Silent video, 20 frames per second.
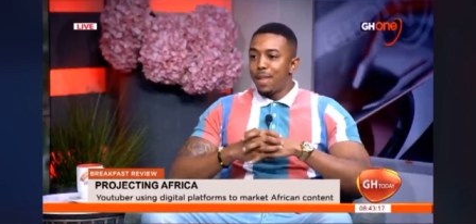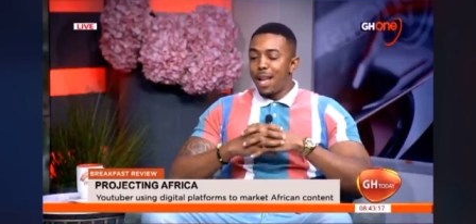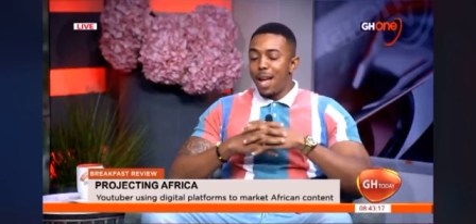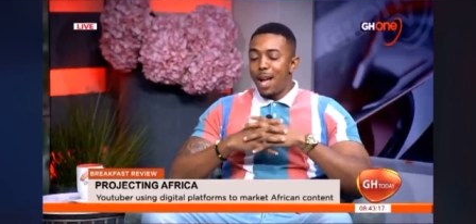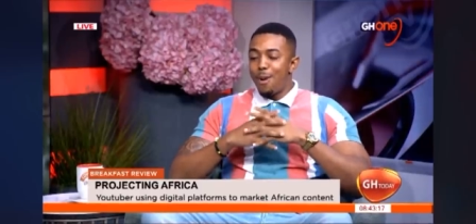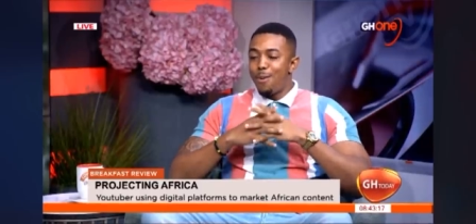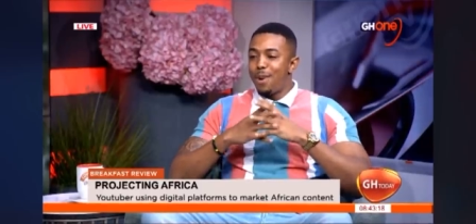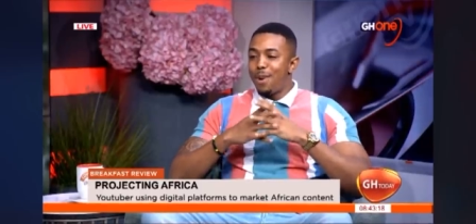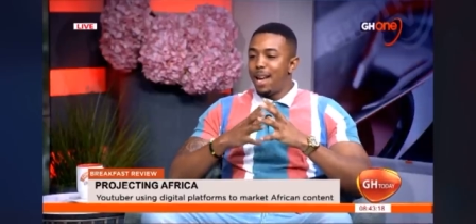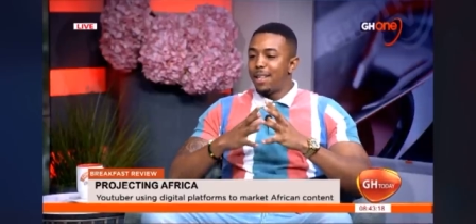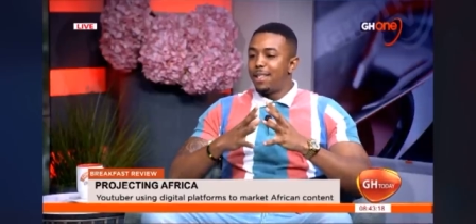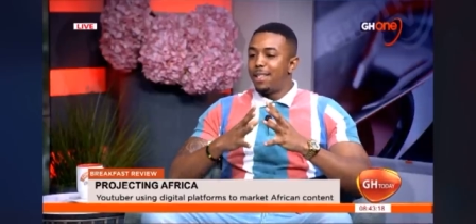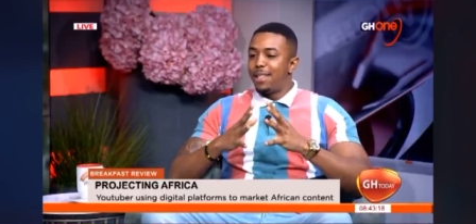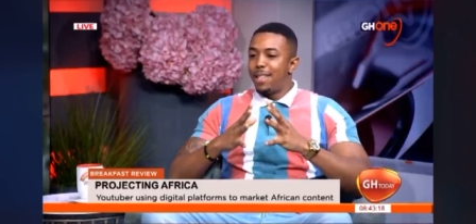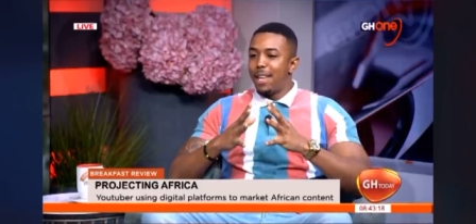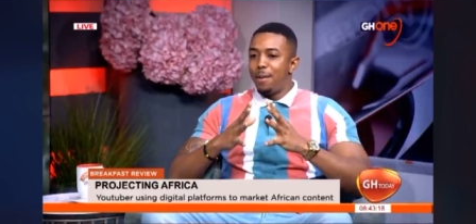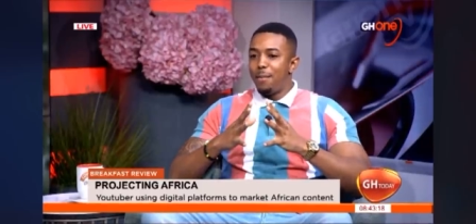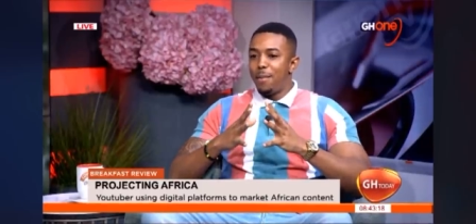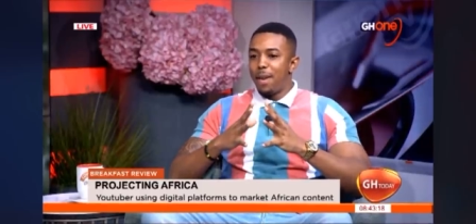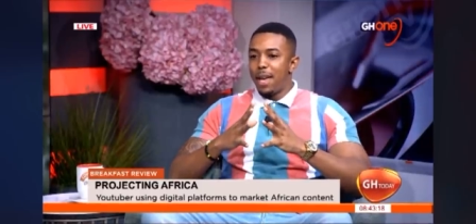Who, I would like to
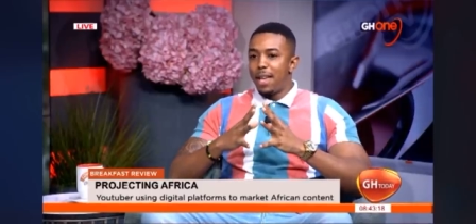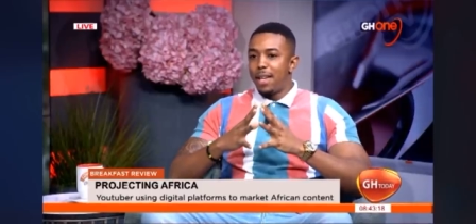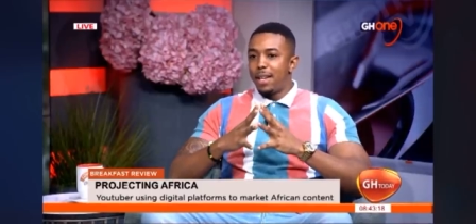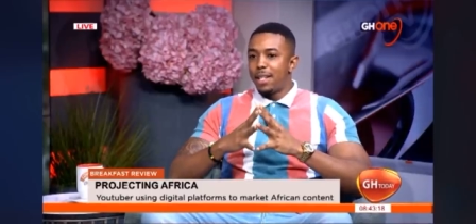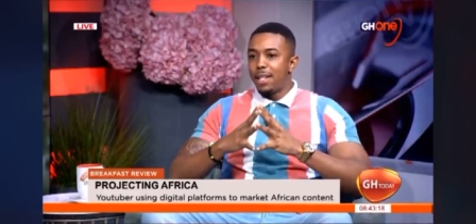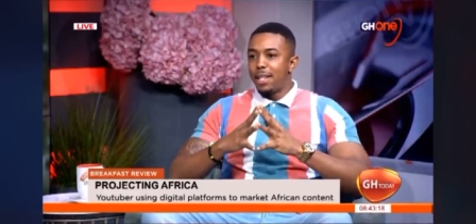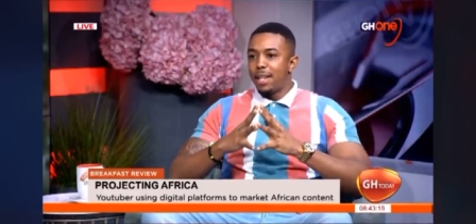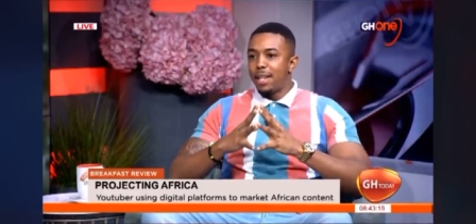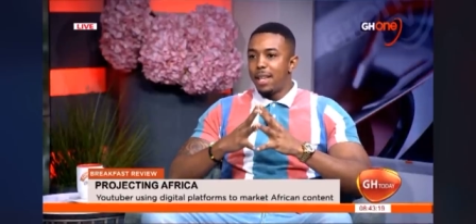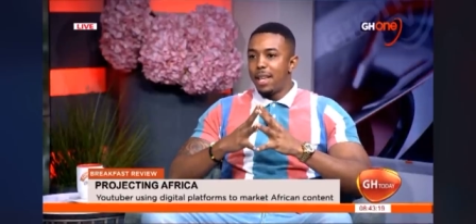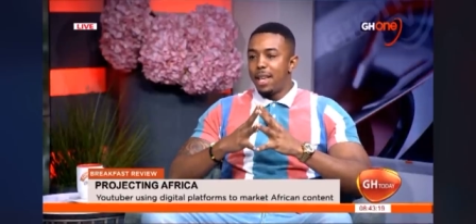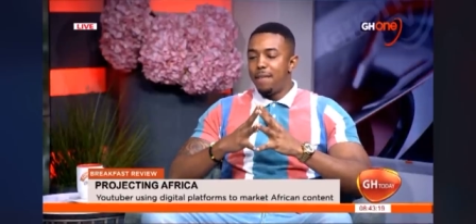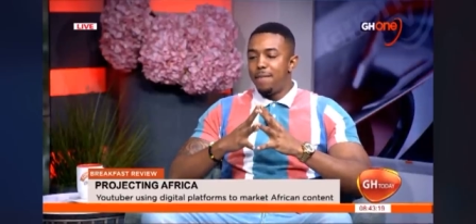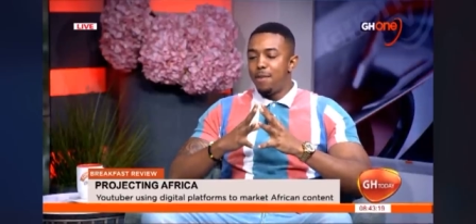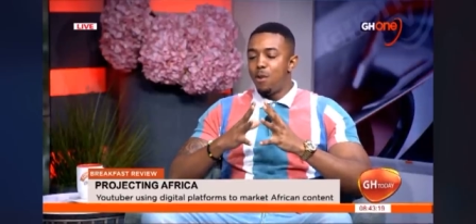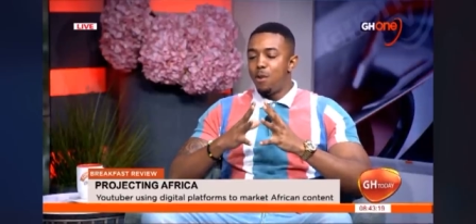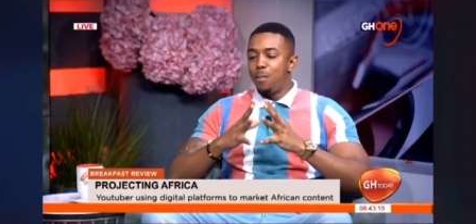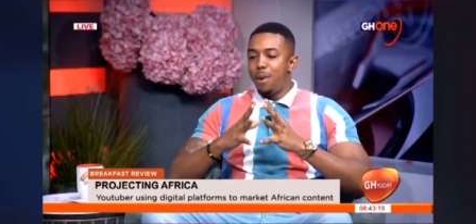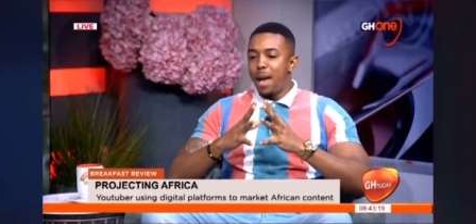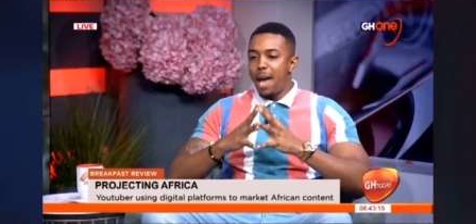say, to man, if
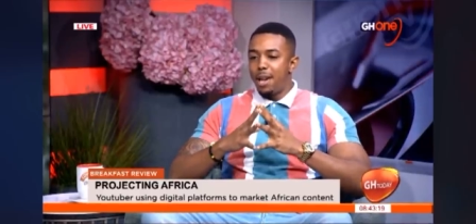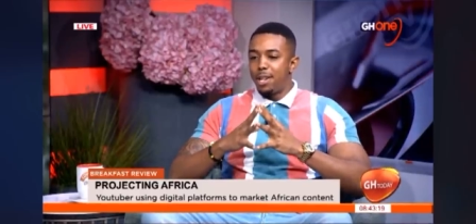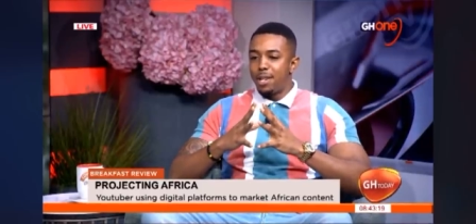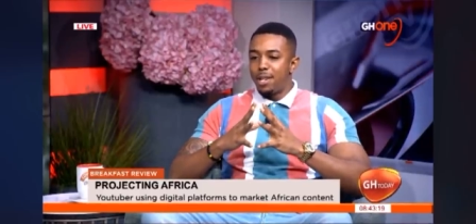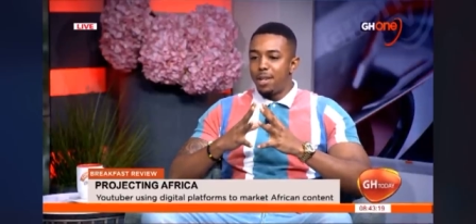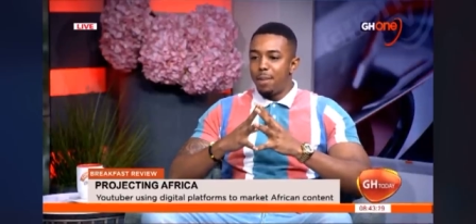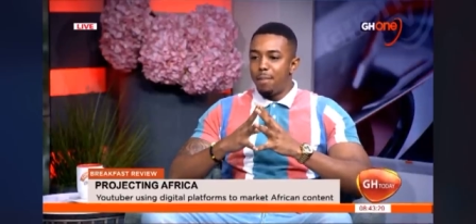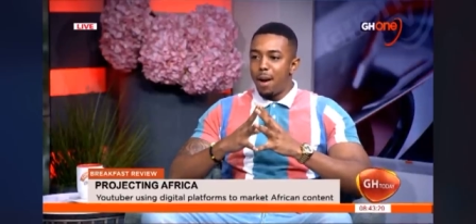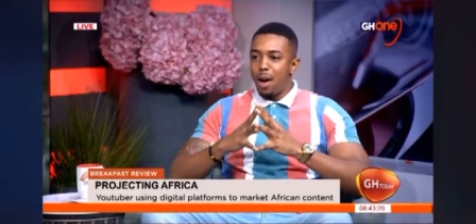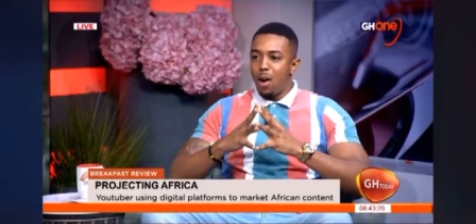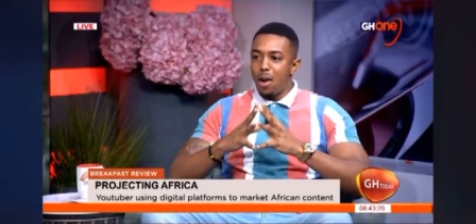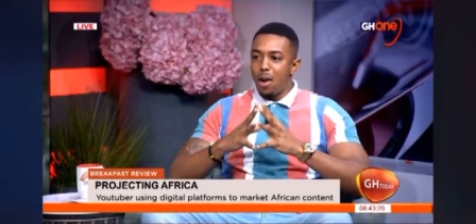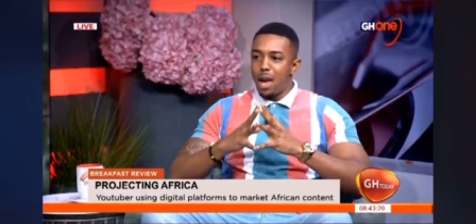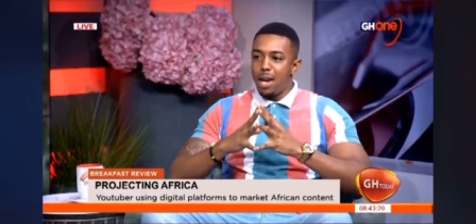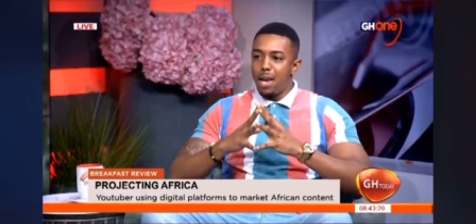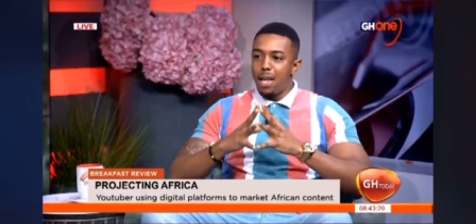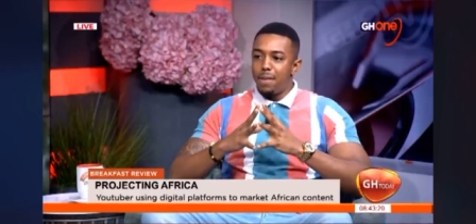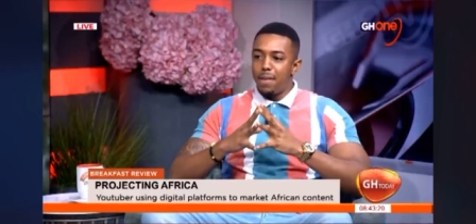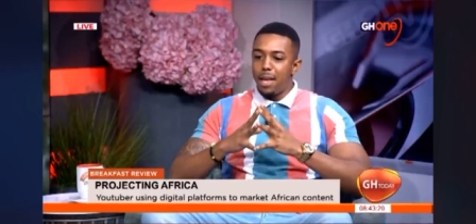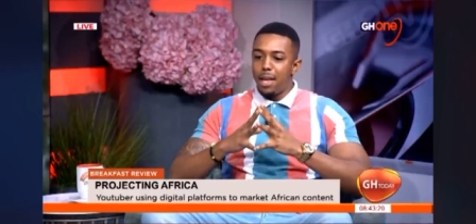you're passionate about
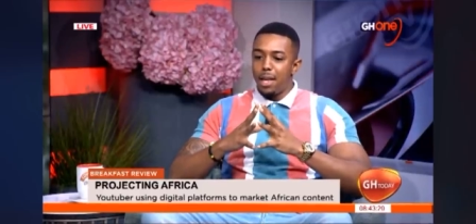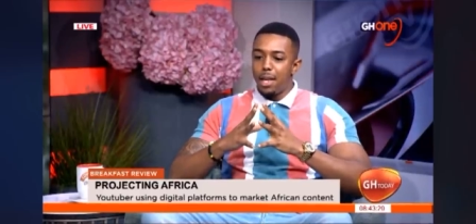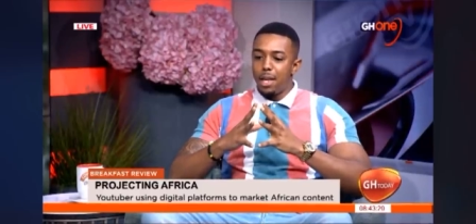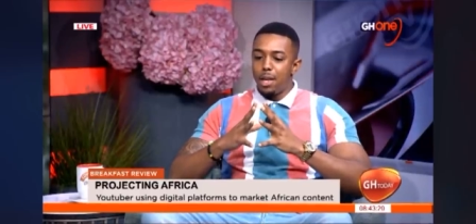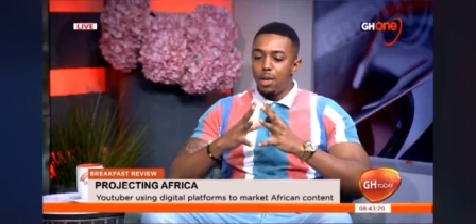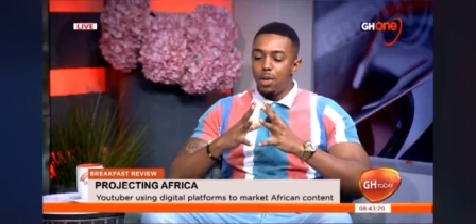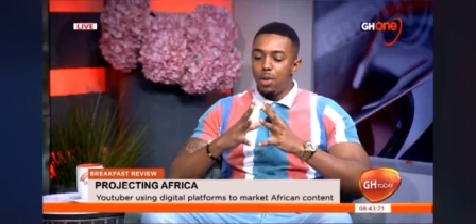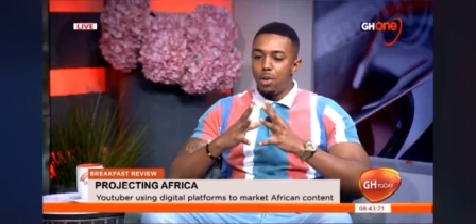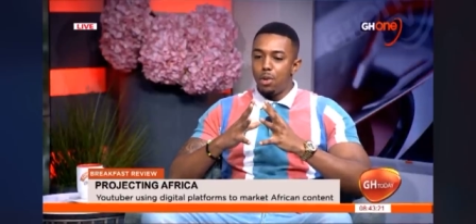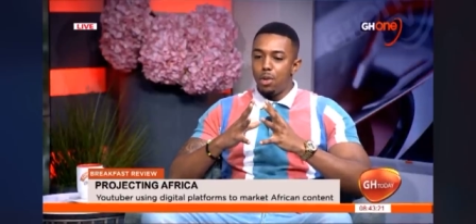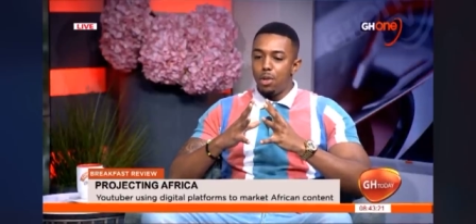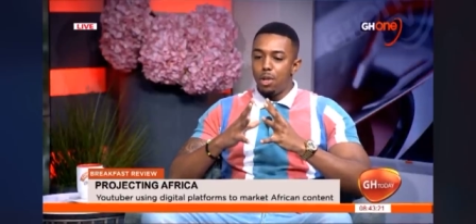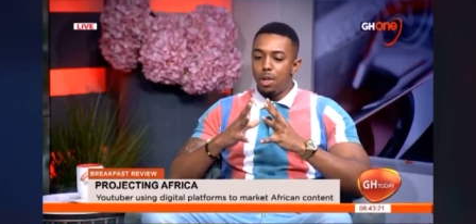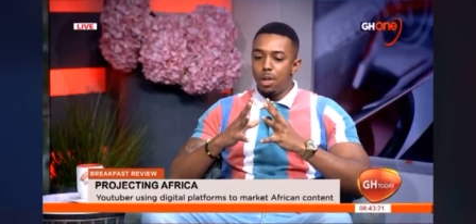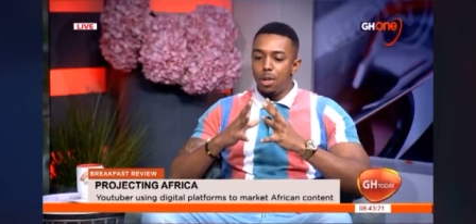anything you,